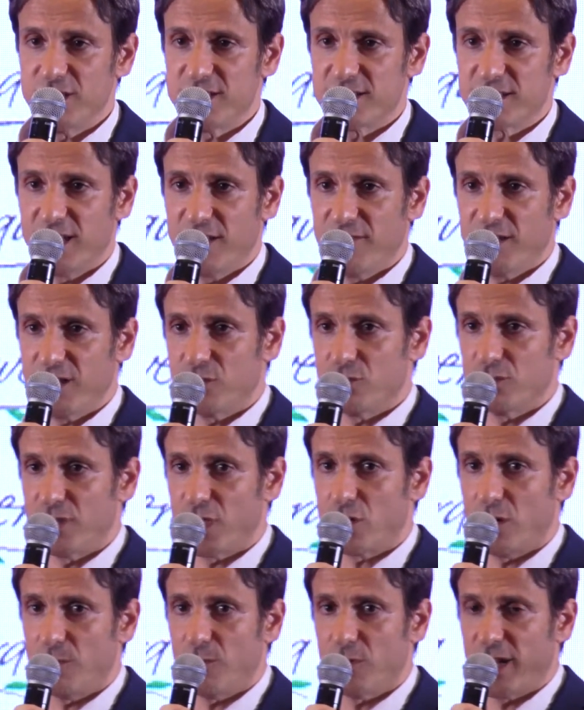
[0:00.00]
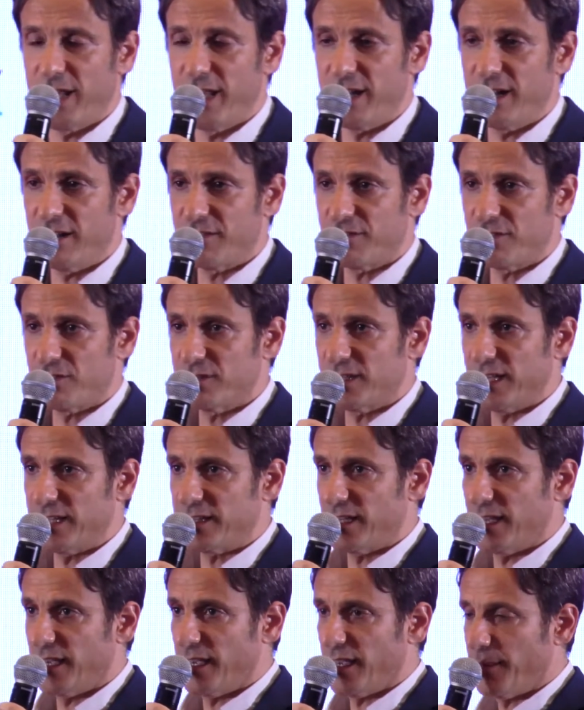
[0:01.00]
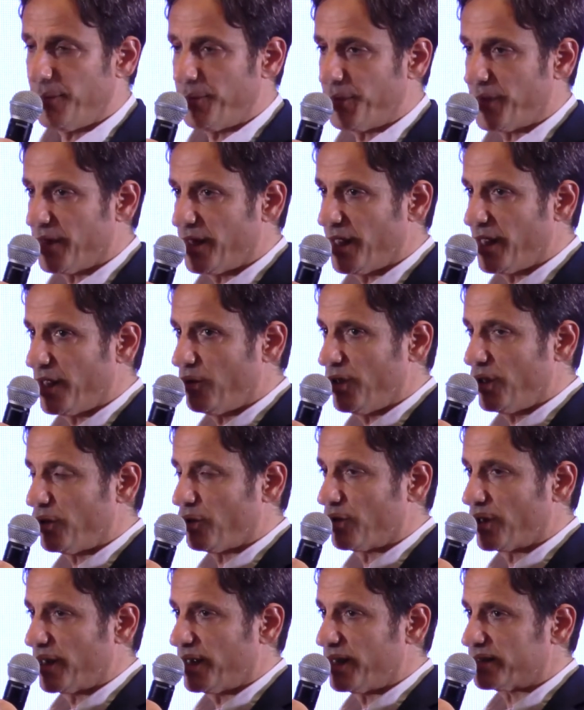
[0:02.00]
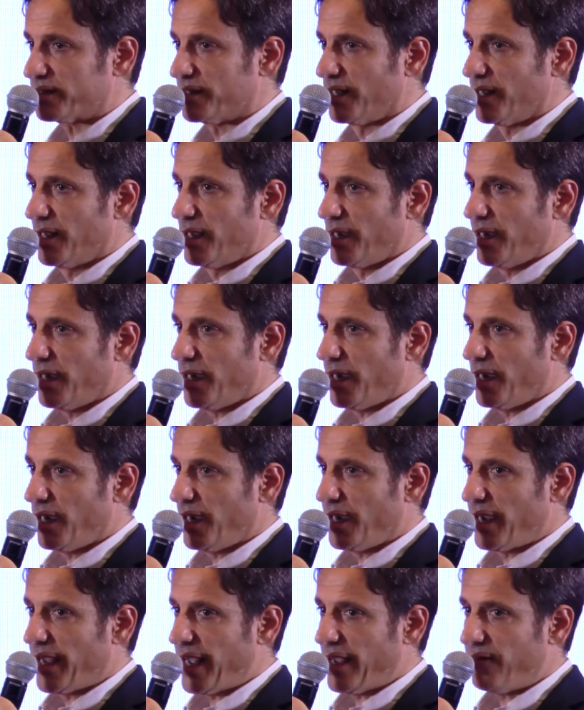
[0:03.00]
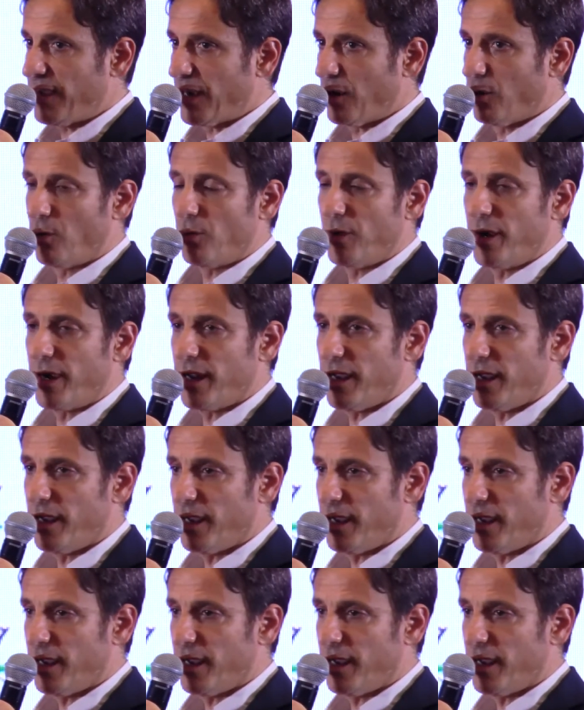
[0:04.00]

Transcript: is given to the common area so that the unit owners have a lower